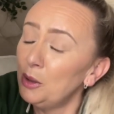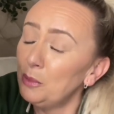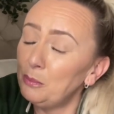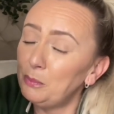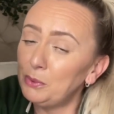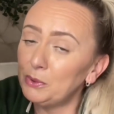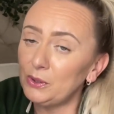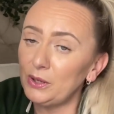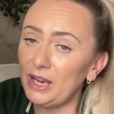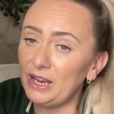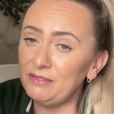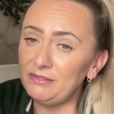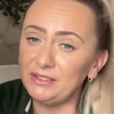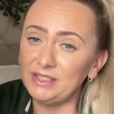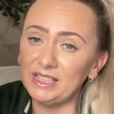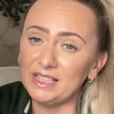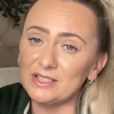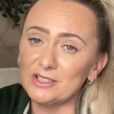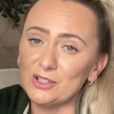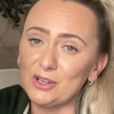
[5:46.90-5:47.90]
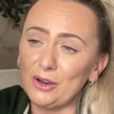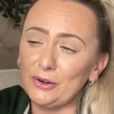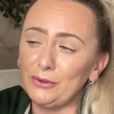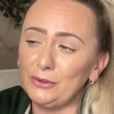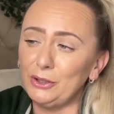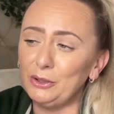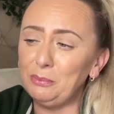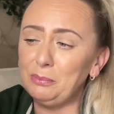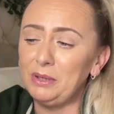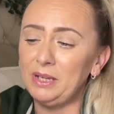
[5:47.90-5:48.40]
But everything's gone
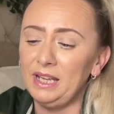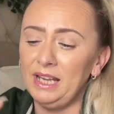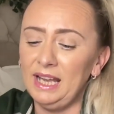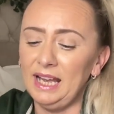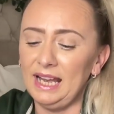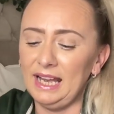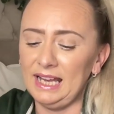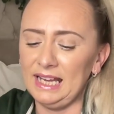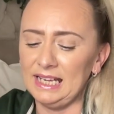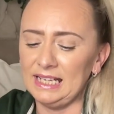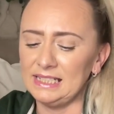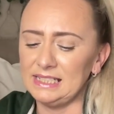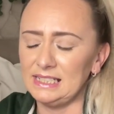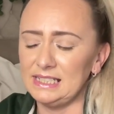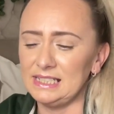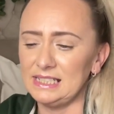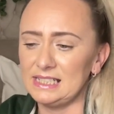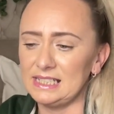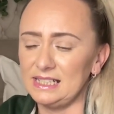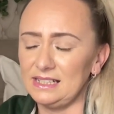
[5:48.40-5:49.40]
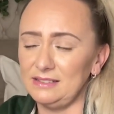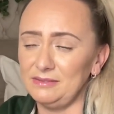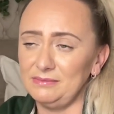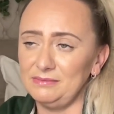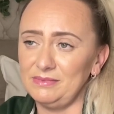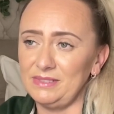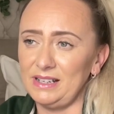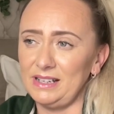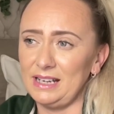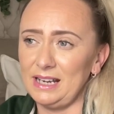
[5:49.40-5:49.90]
up, and
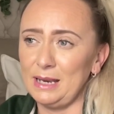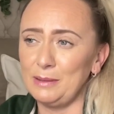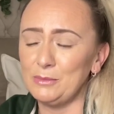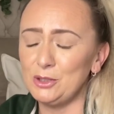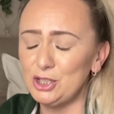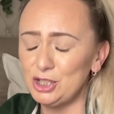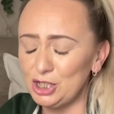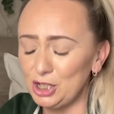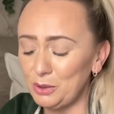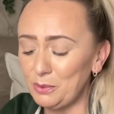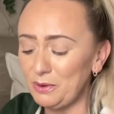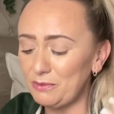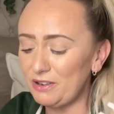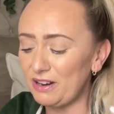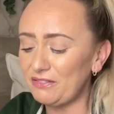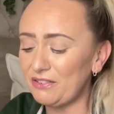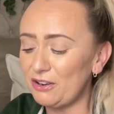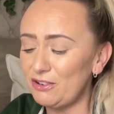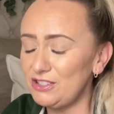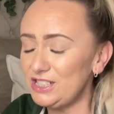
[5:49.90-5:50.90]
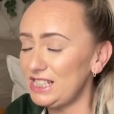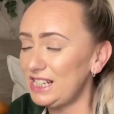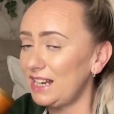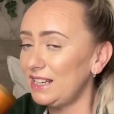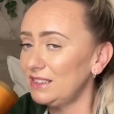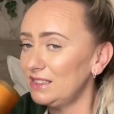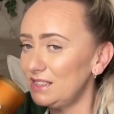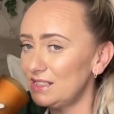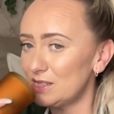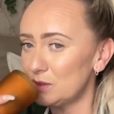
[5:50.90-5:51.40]
I'm sure I've already had
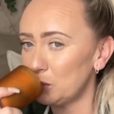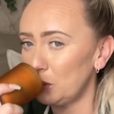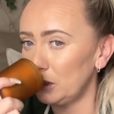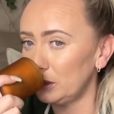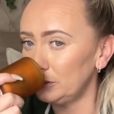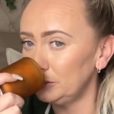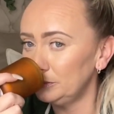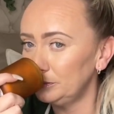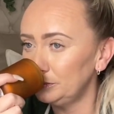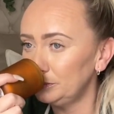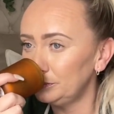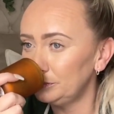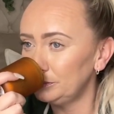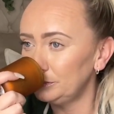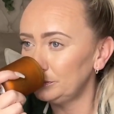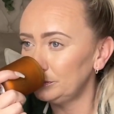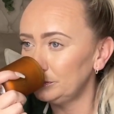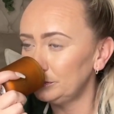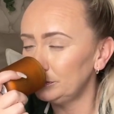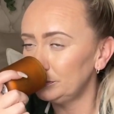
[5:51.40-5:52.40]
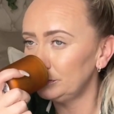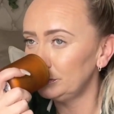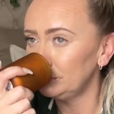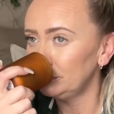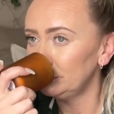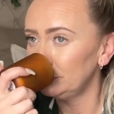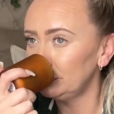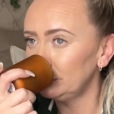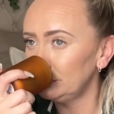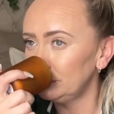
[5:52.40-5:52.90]
this one.
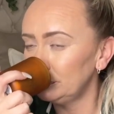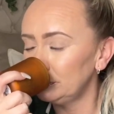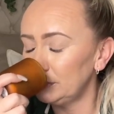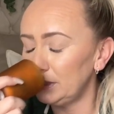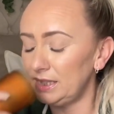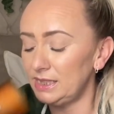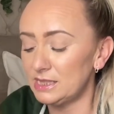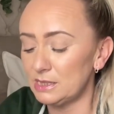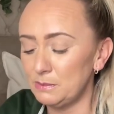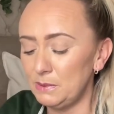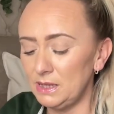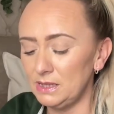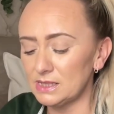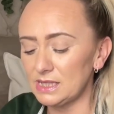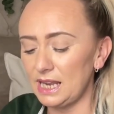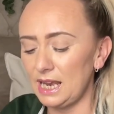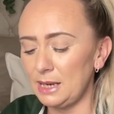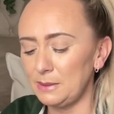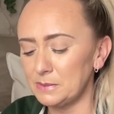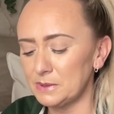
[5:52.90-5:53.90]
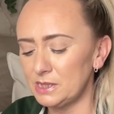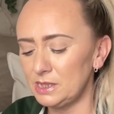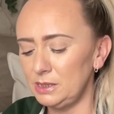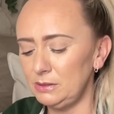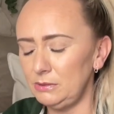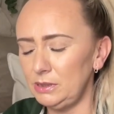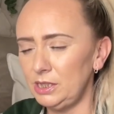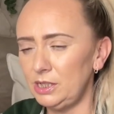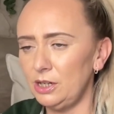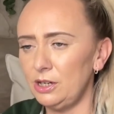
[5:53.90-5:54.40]
It smells
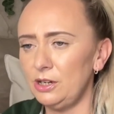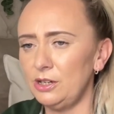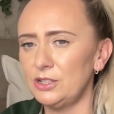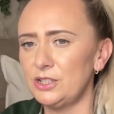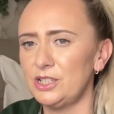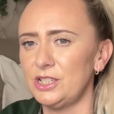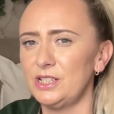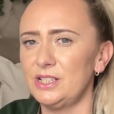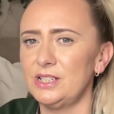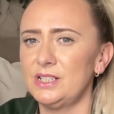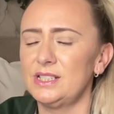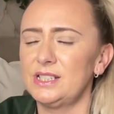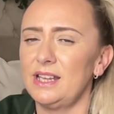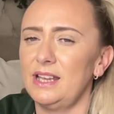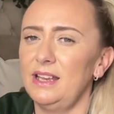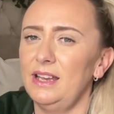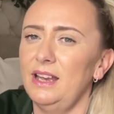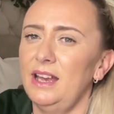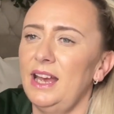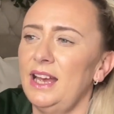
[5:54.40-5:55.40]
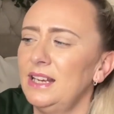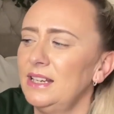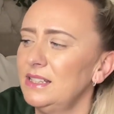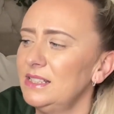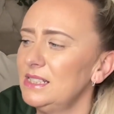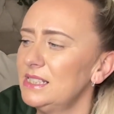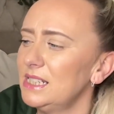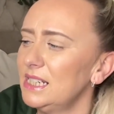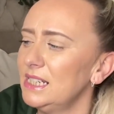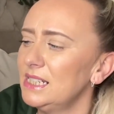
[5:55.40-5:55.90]
absolutely gorgeous,
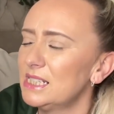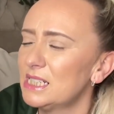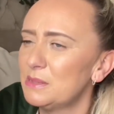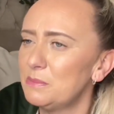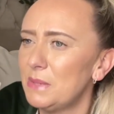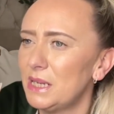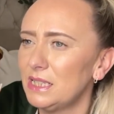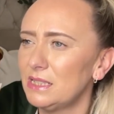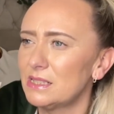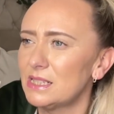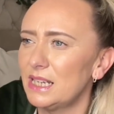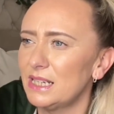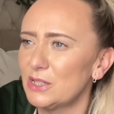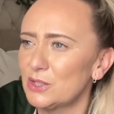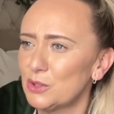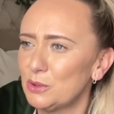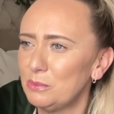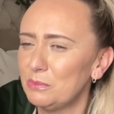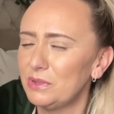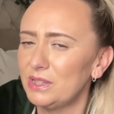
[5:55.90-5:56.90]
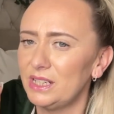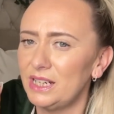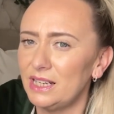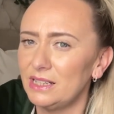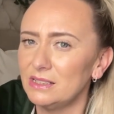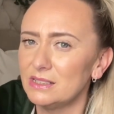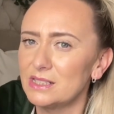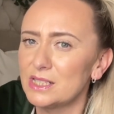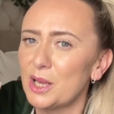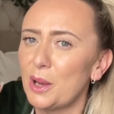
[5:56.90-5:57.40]
and it smells like something
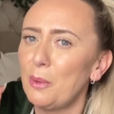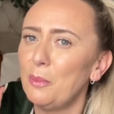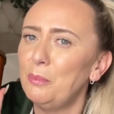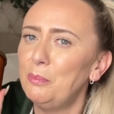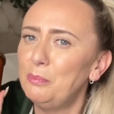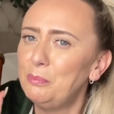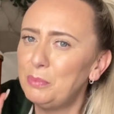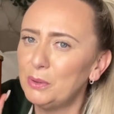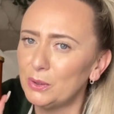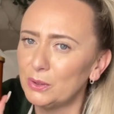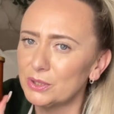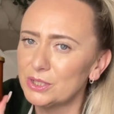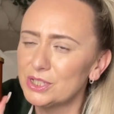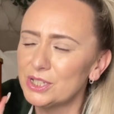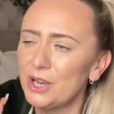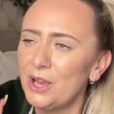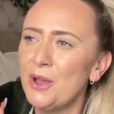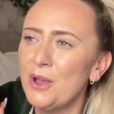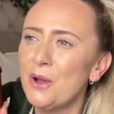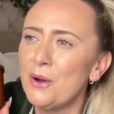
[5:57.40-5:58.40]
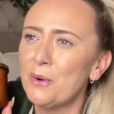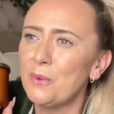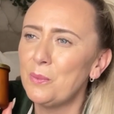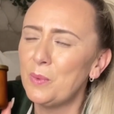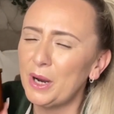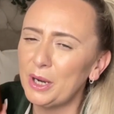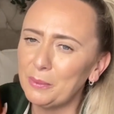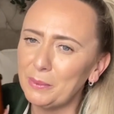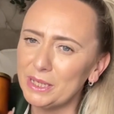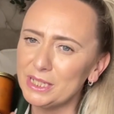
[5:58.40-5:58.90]
else. But
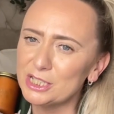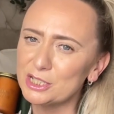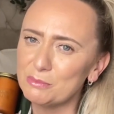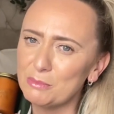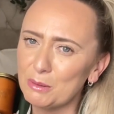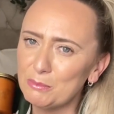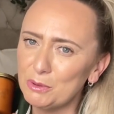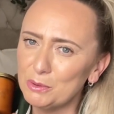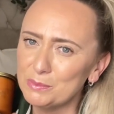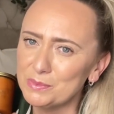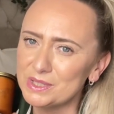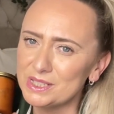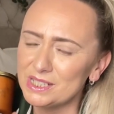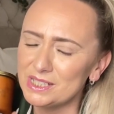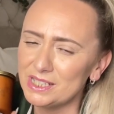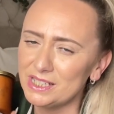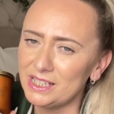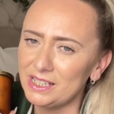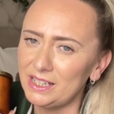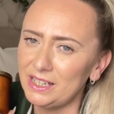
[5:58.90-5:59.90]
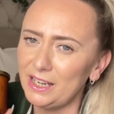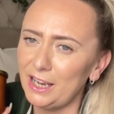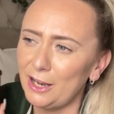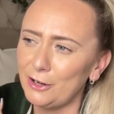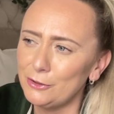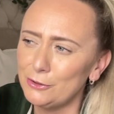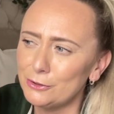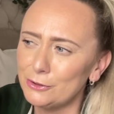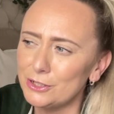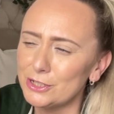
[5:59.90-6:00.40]
when I went to my mum's today, I
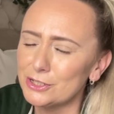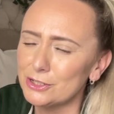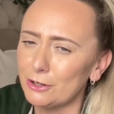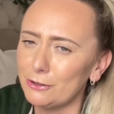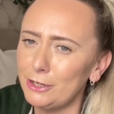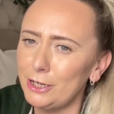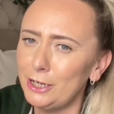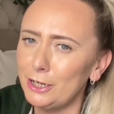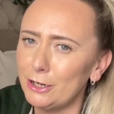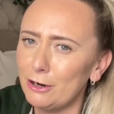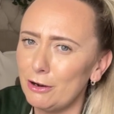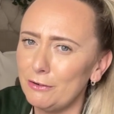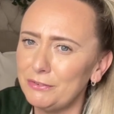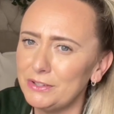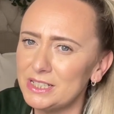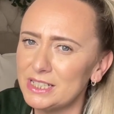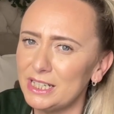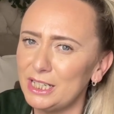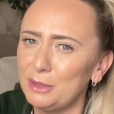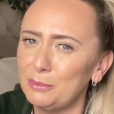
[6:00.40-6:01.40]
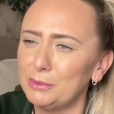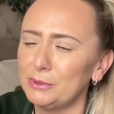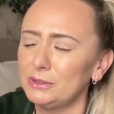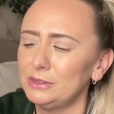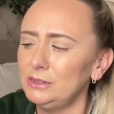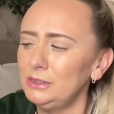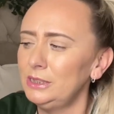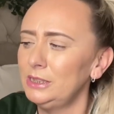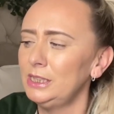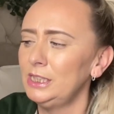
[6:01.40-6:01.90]
noticed on her coffee
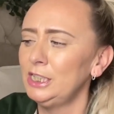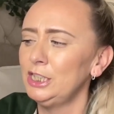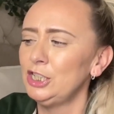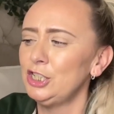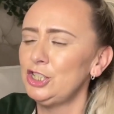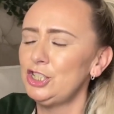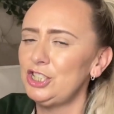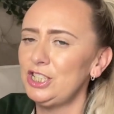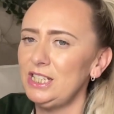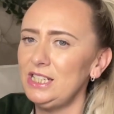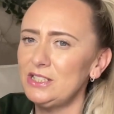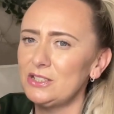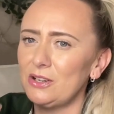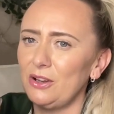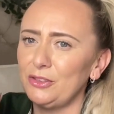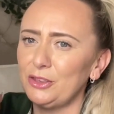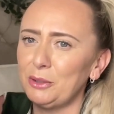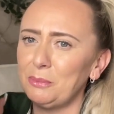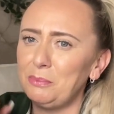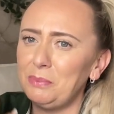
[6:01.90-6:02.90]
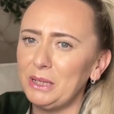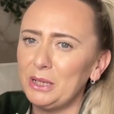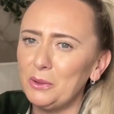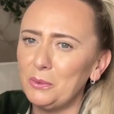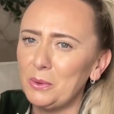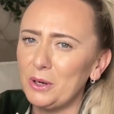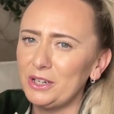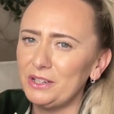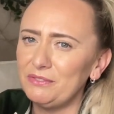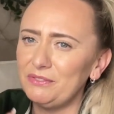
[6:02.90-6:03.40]
table, she's got the bigger
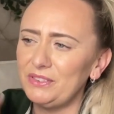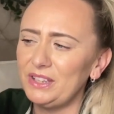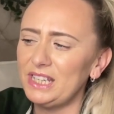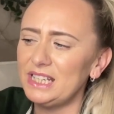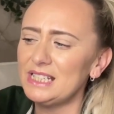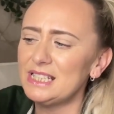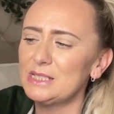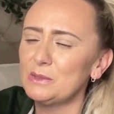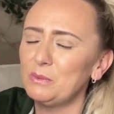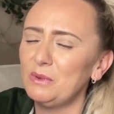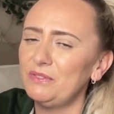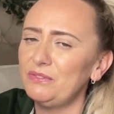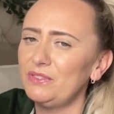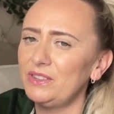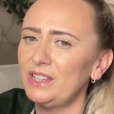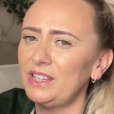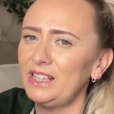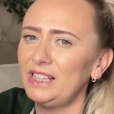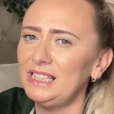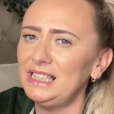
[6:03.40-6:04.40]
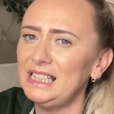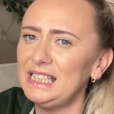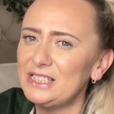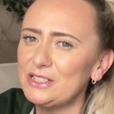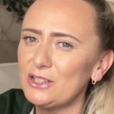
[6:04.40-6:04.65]
one of this with the lid